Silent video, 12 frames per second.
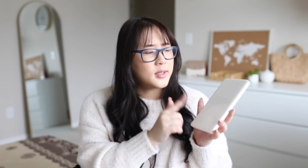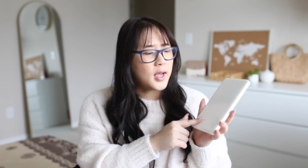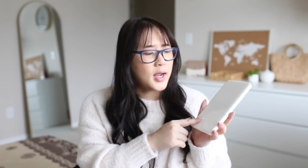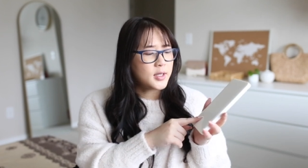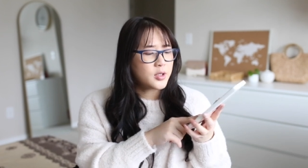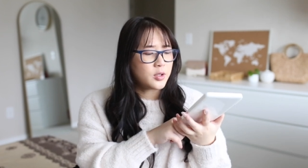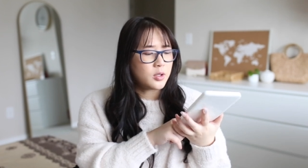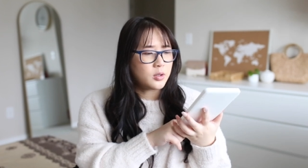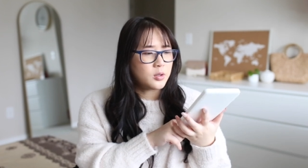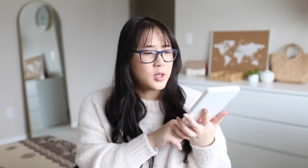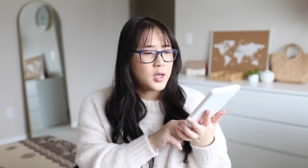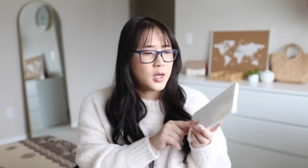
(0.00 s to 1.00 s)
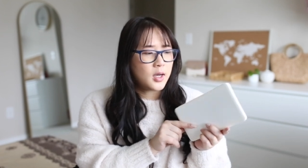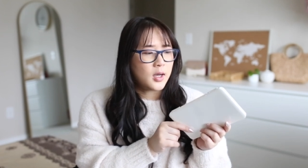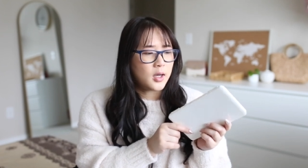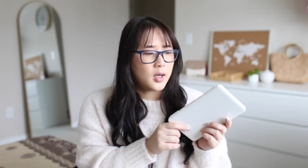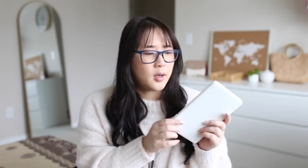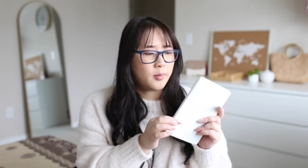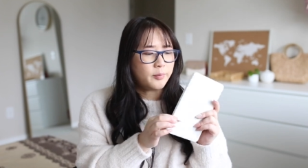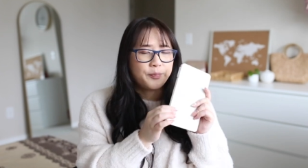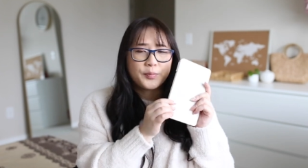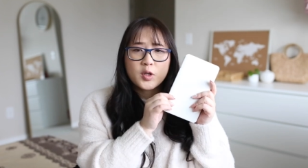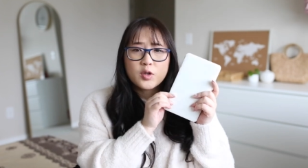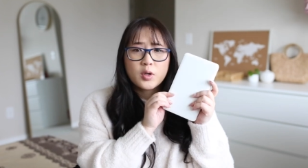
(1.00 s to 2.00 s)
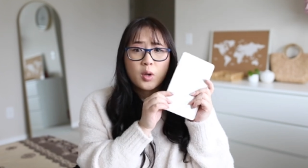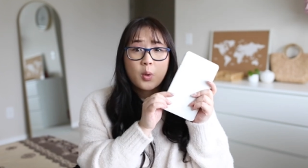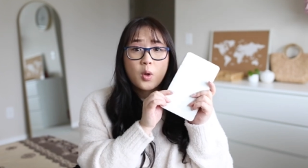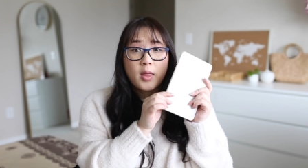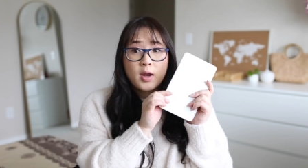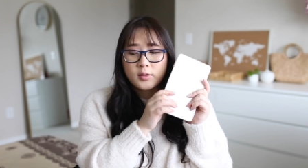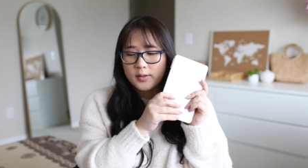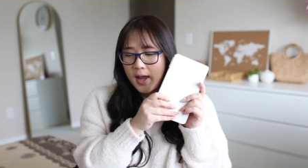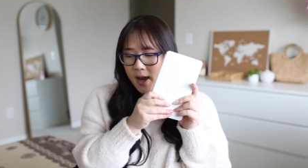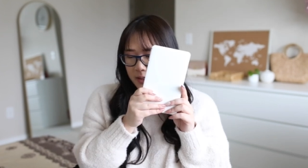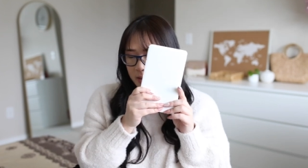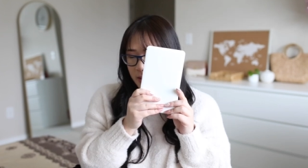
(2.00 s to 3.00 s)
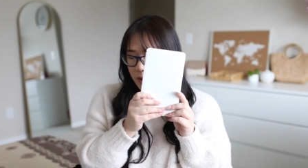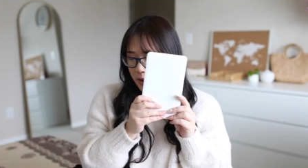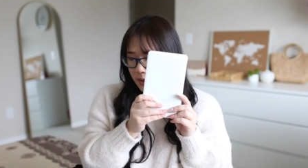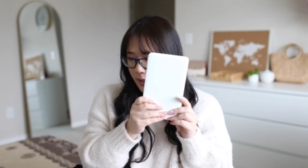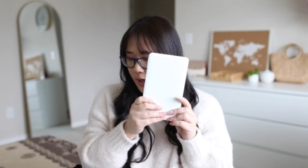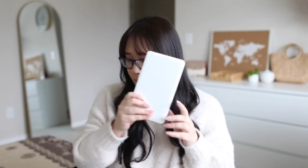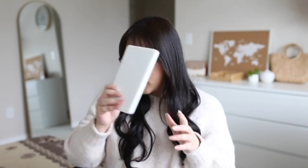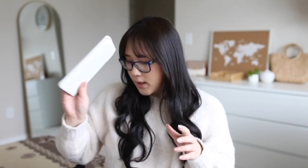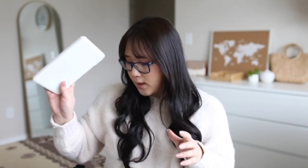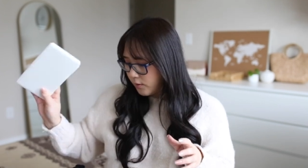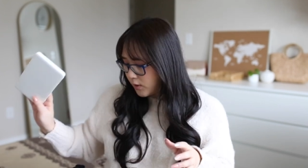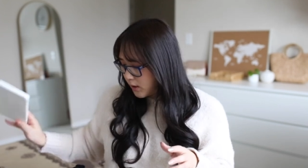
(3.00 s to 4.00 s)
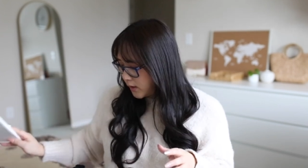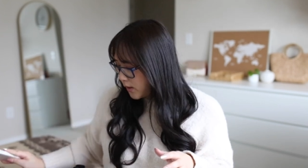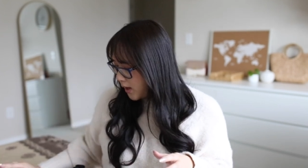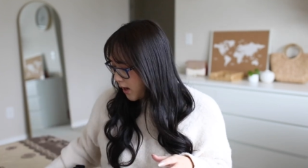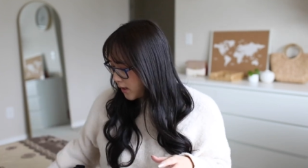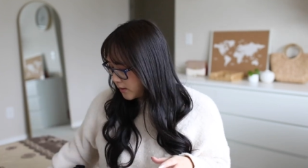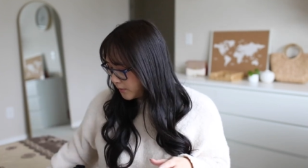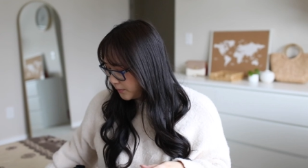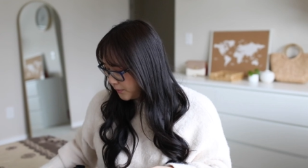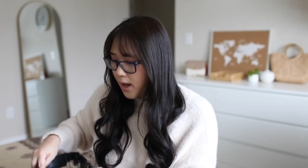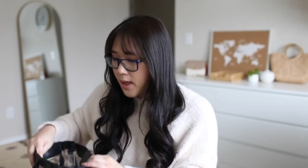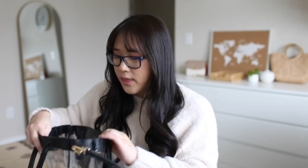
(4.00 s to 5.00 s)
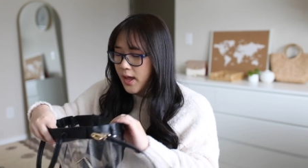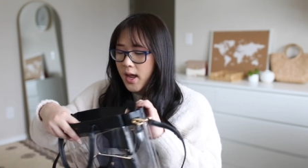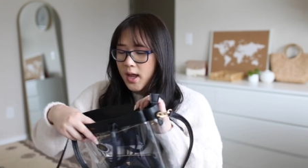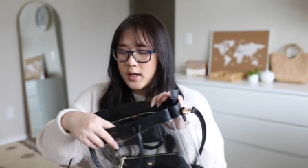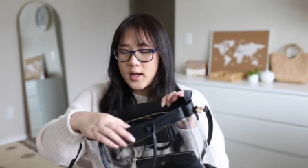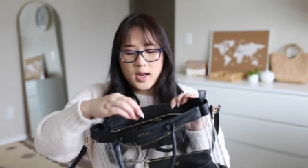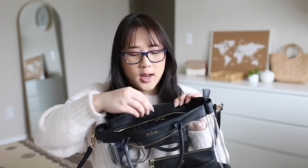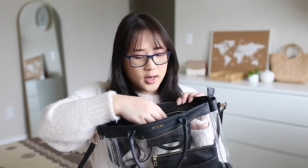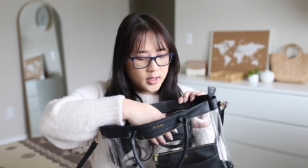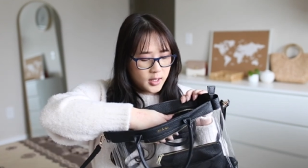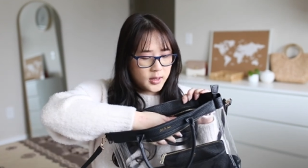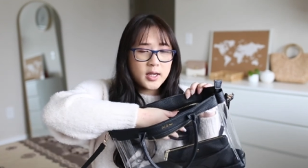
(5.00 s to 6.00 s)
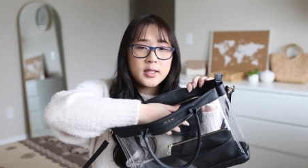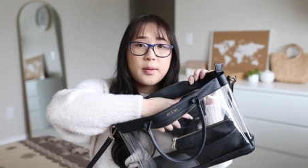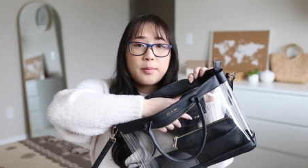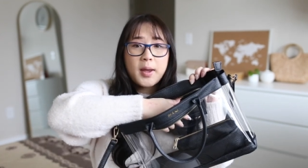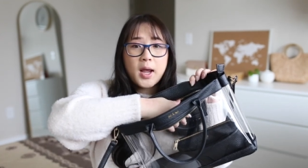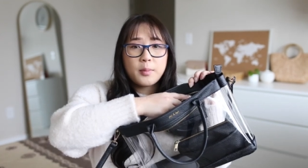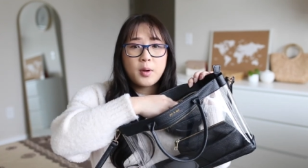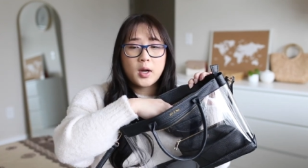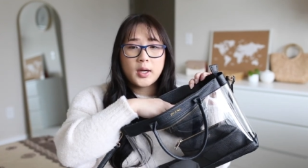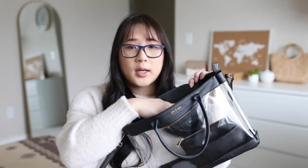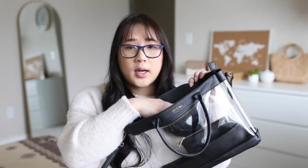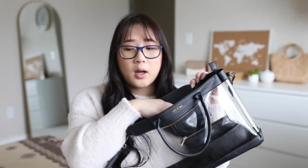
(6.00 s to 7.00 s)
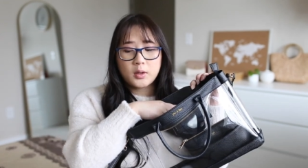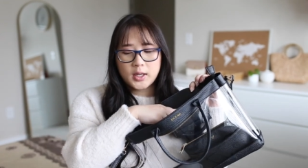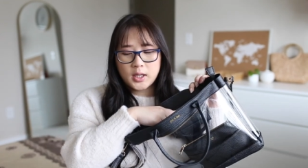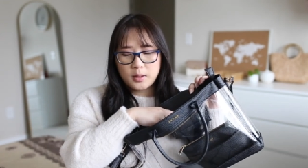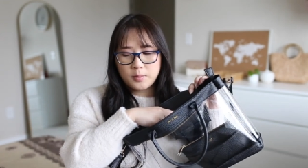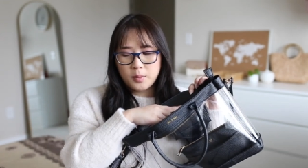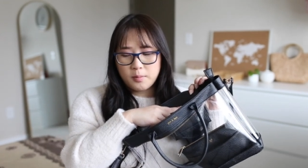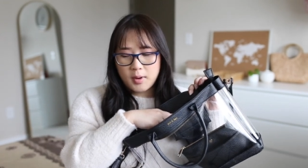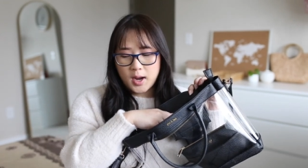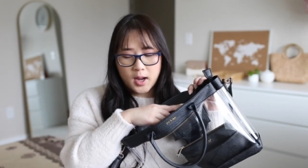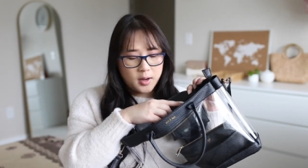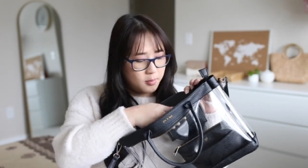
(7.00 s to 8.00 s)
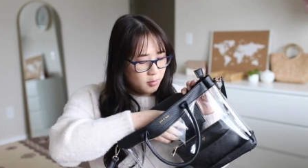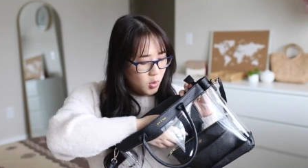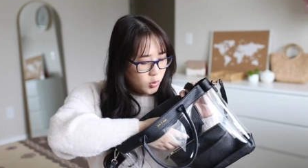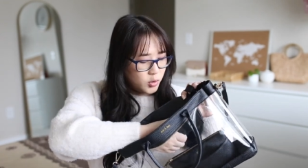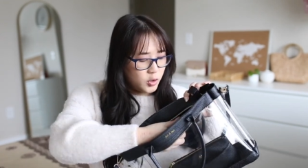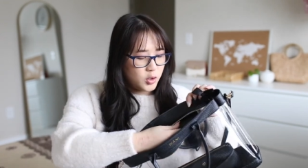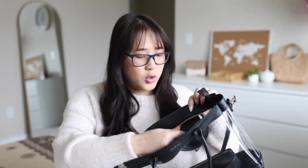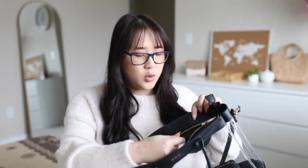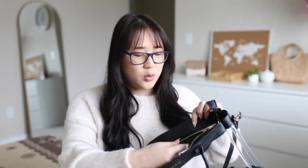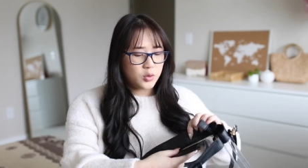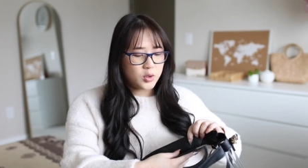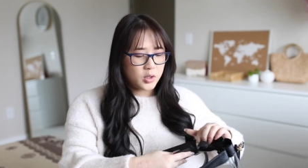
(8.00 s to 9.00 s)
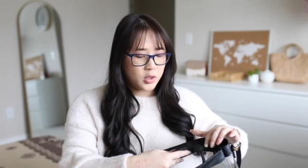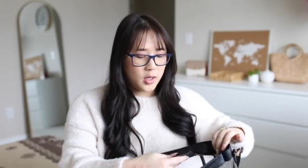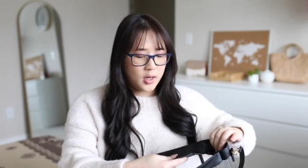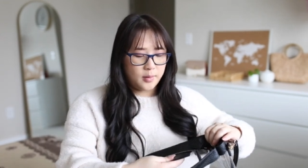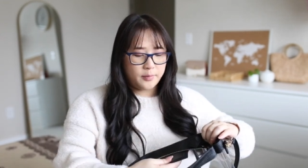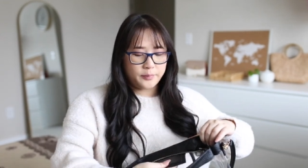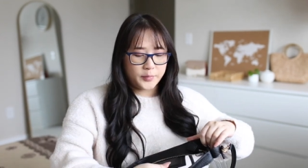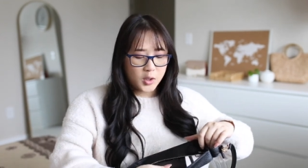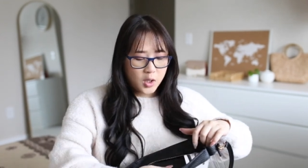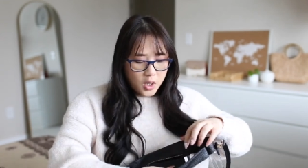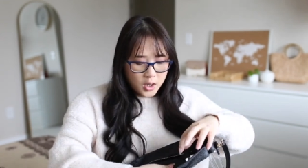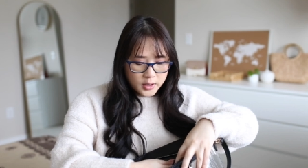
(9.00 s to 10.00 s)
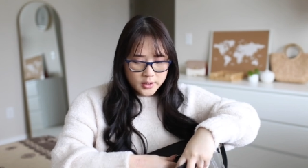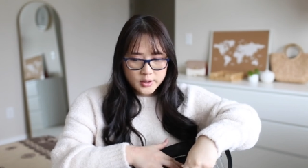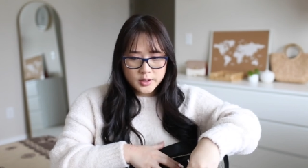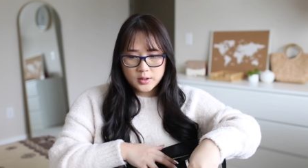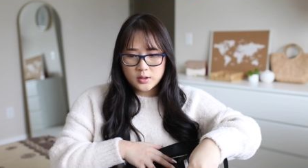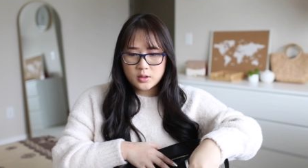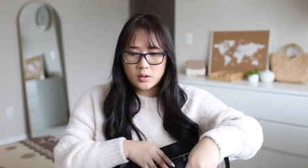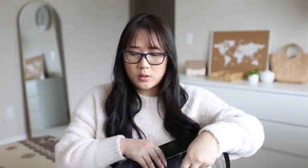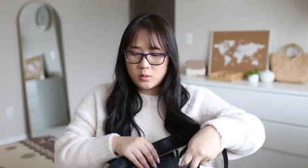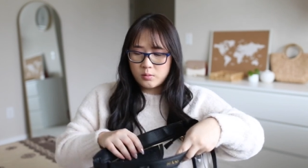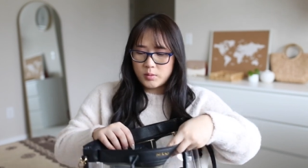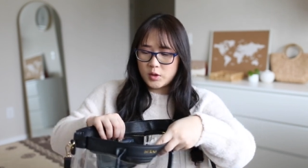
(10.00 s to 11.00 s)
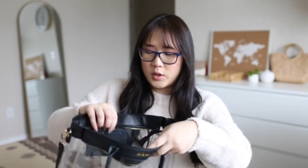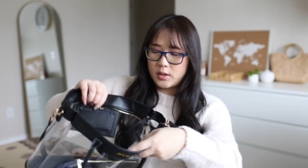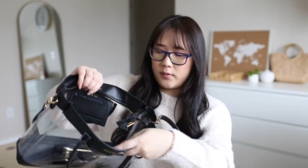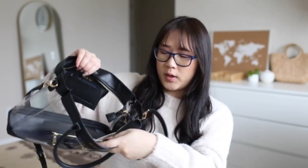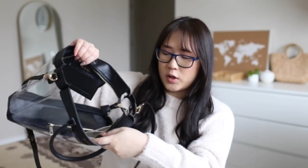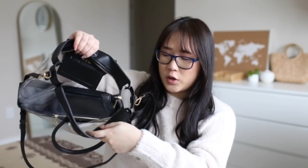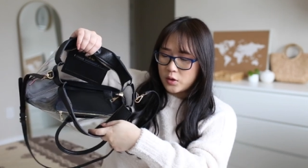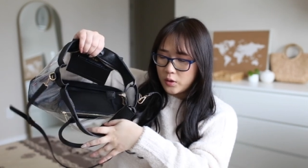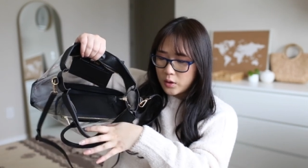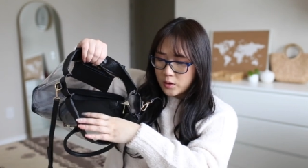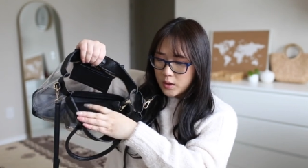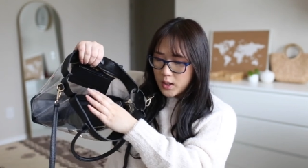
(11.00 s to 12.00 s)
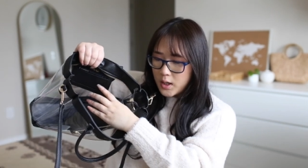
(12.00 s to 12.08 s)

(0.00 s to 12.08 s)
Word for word: guys so um, so there's that just in case I ever need that and then in this back pocket I'll keep my most used um, cards so let's see if I can show you